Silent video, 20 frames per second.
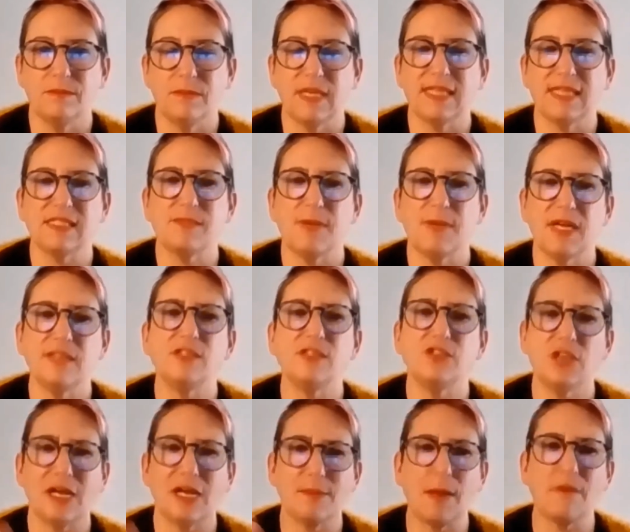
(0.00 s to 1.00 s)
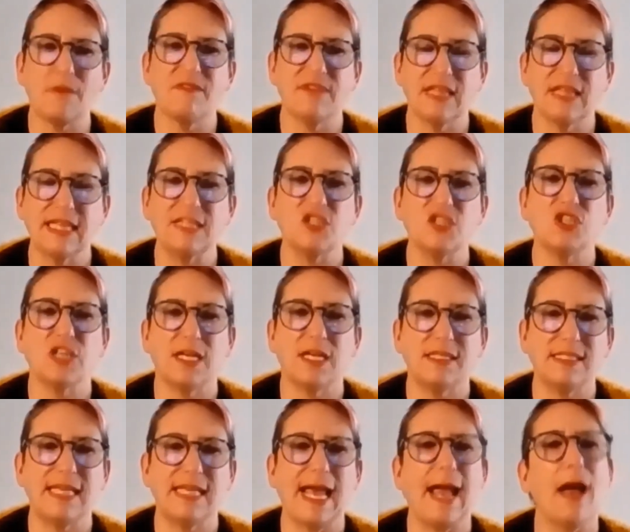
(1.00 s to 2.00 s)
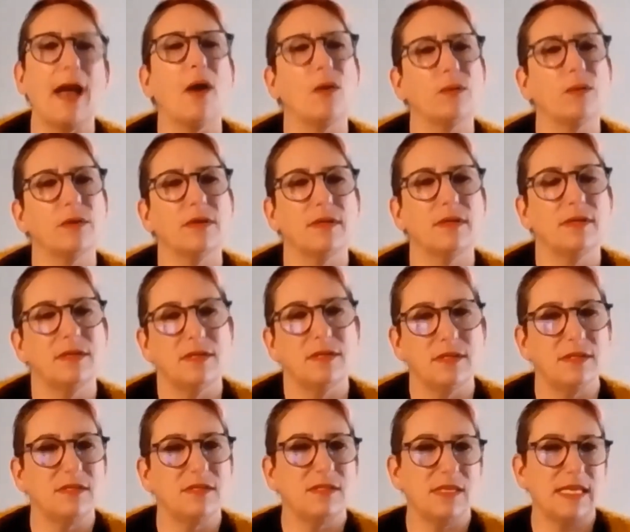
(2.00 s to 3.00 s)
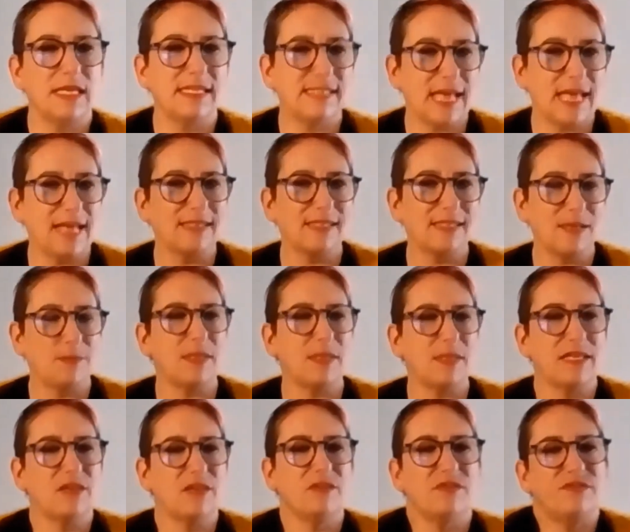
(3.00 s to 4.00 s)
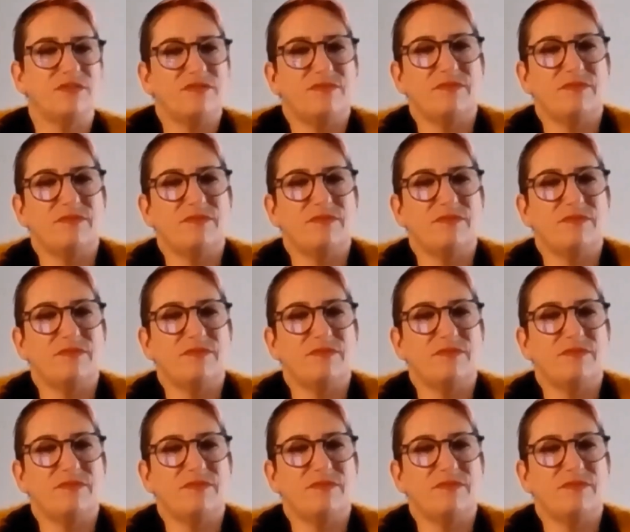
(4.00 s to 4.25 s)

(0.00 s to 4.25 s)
experience. You talk about feeling shut down. Is that something you